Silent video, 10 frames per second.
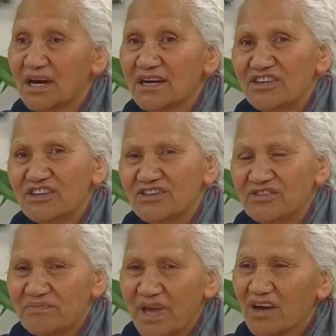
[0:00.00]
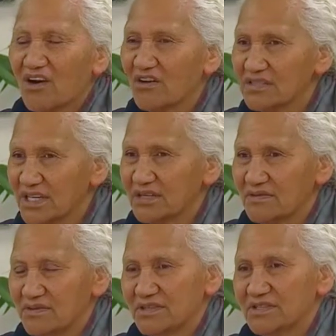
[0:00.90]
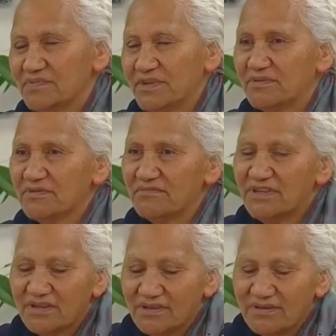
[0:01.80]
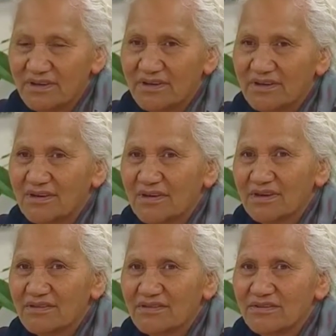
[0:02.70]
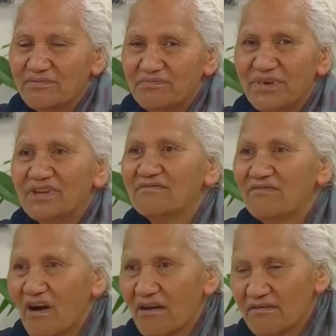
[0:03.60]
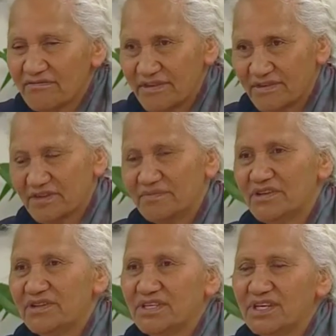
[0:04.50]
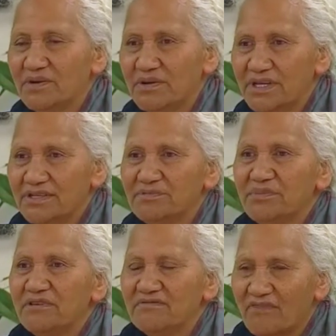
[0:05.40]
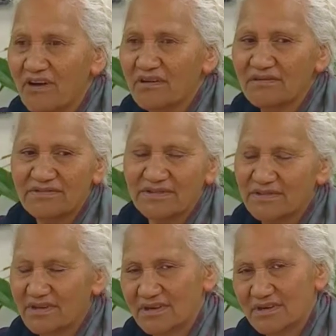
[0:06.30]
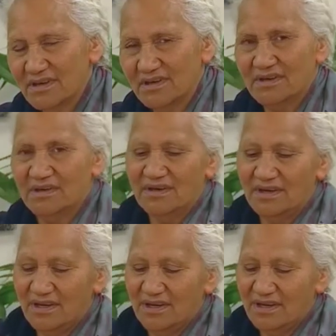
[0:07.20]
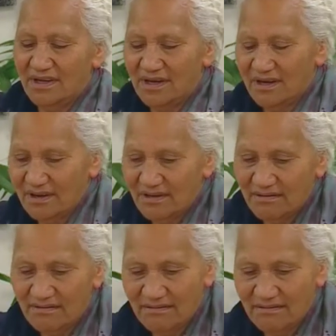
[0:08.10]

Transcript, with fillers: uh, you know, to make contact with those people, you know, to be involved in community huis, be involved in, uh, in uh,